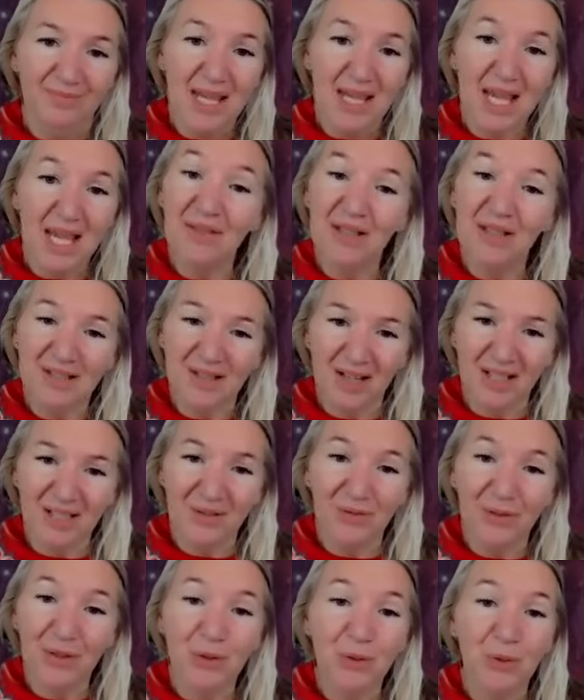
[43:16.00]
the other
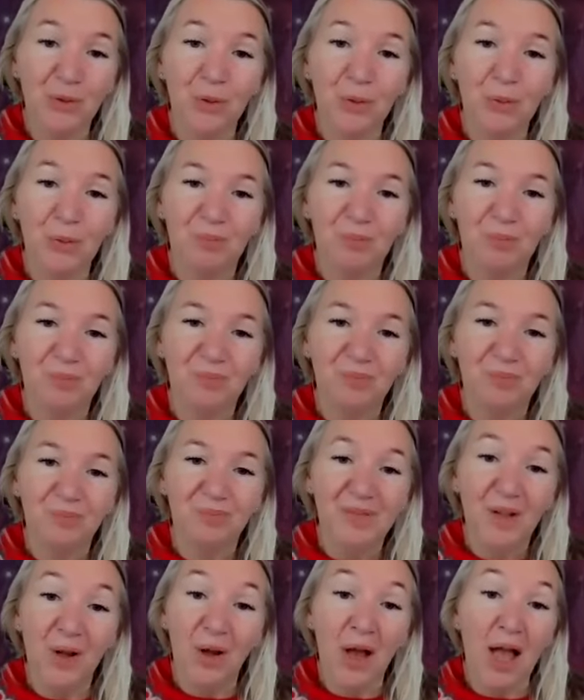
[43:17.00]
side of the door
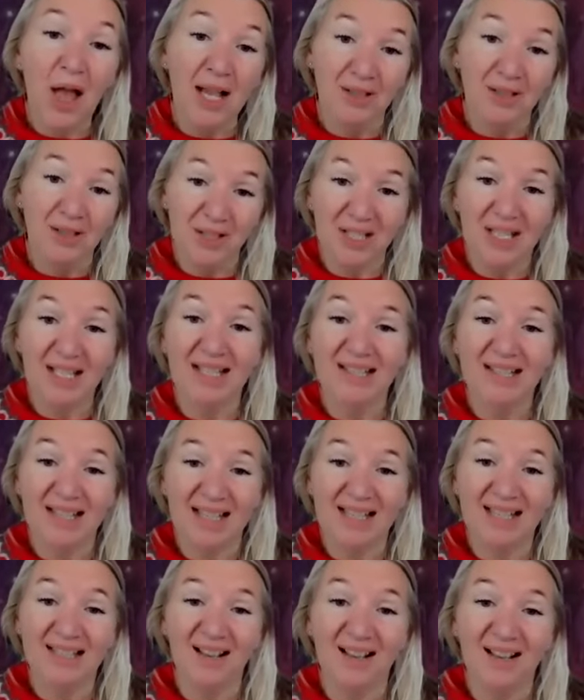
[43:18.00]
and she's
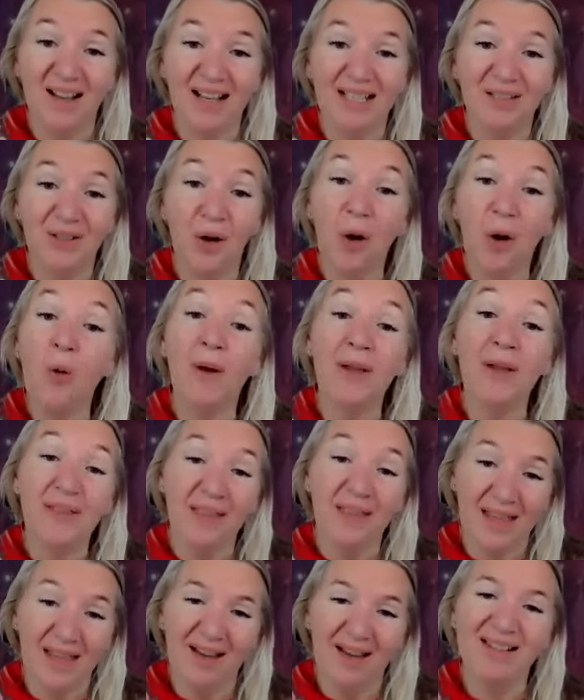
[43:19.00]
this side, or
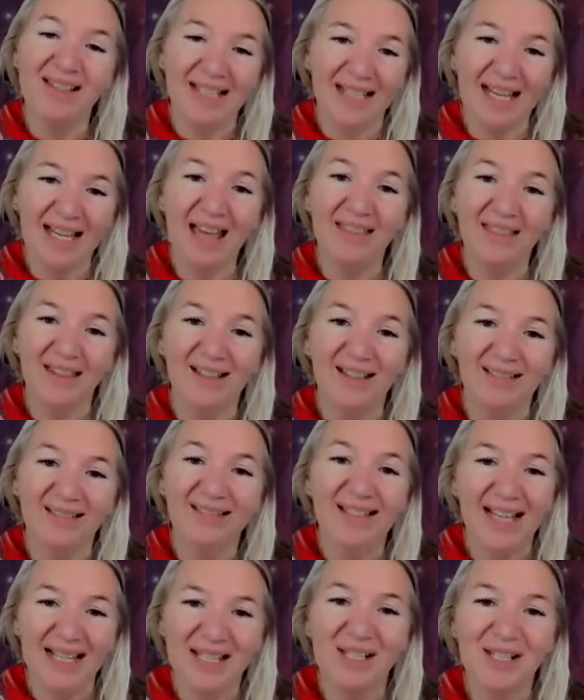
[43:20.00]
whether they are together
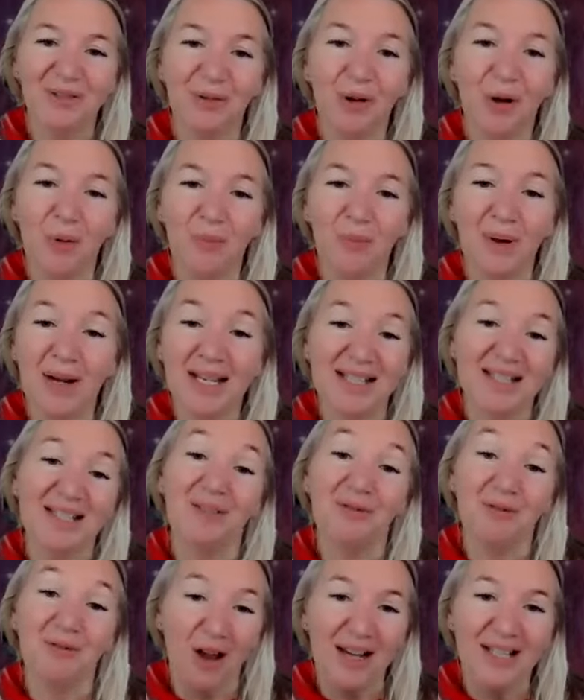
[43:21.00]
later on when
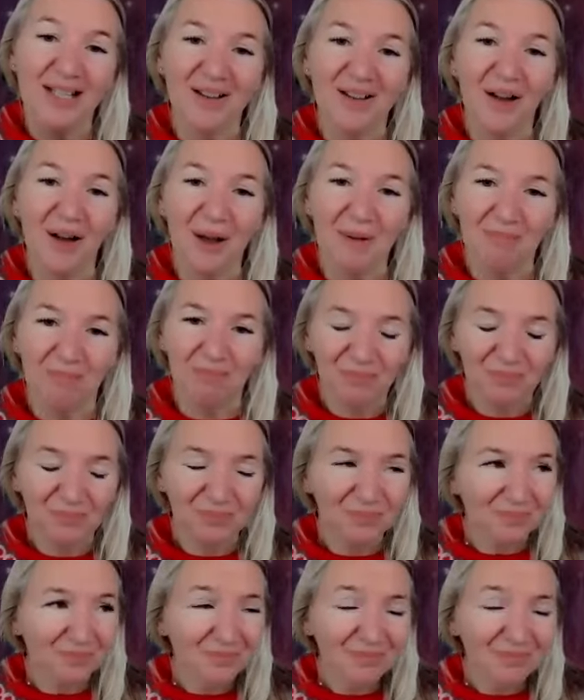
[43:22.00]
it's the right time.
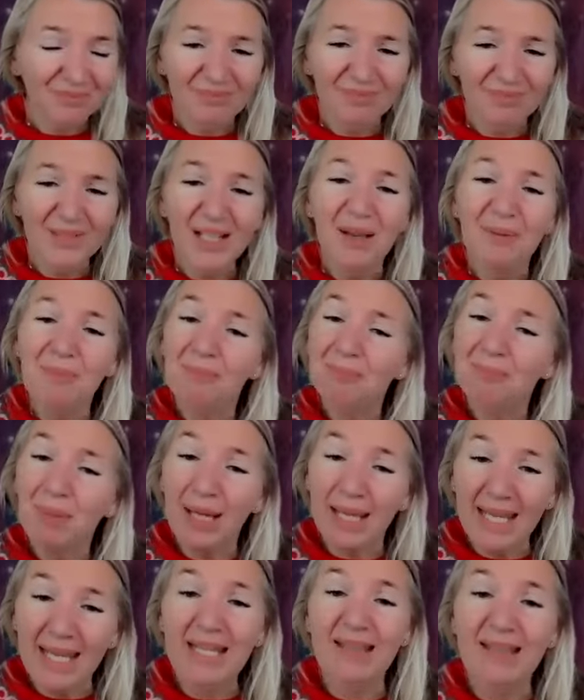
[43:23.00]

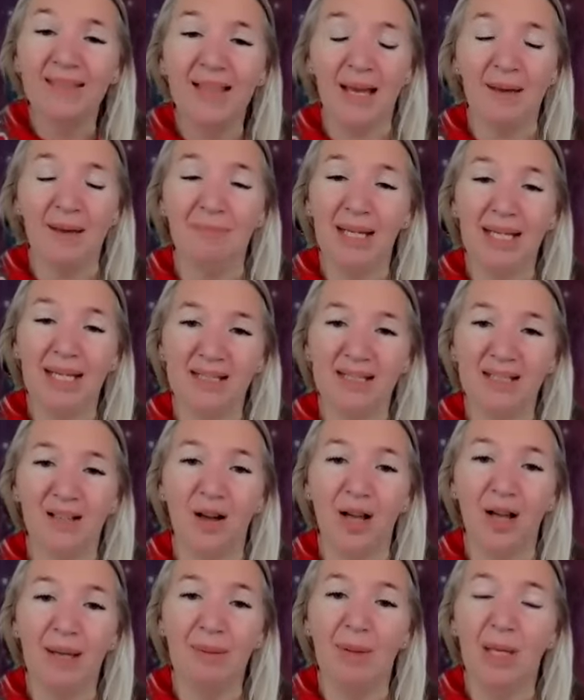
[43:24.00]
But in that
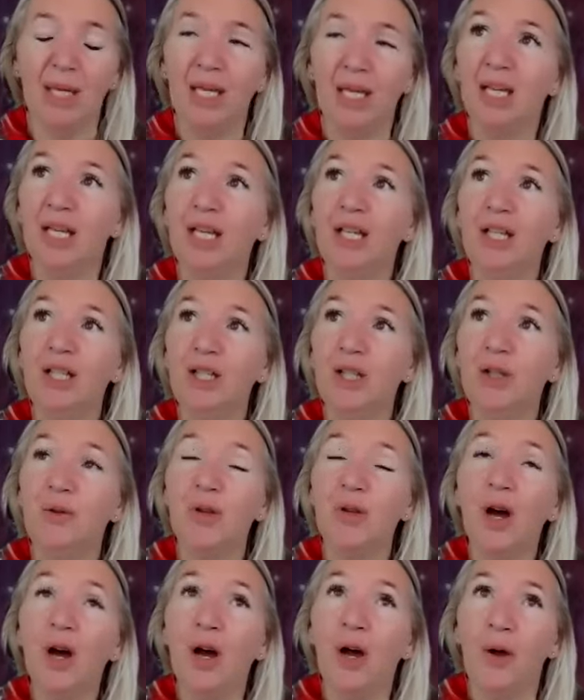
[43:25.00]
meantime,
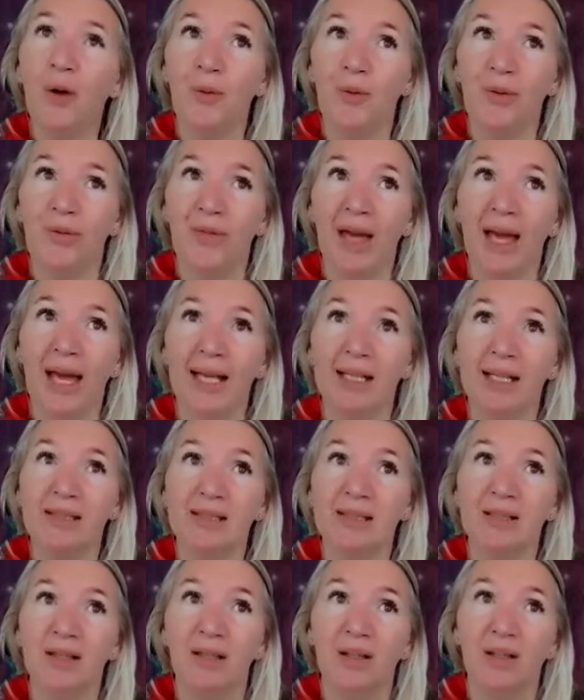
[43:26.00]
you know
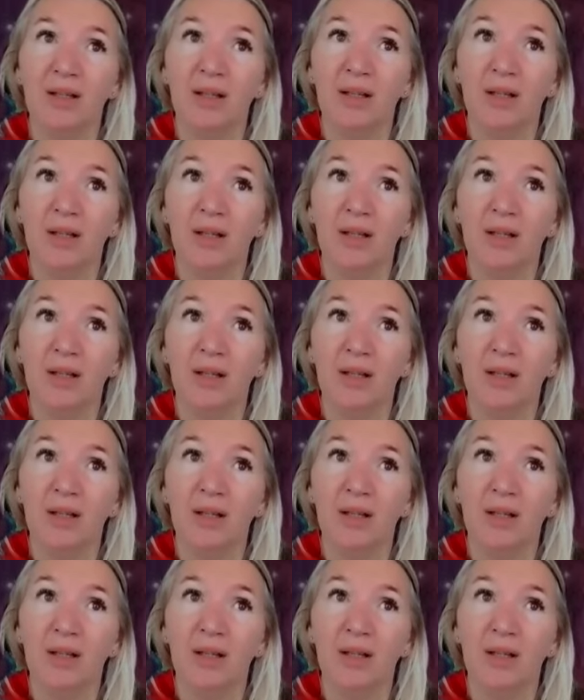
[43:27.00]
that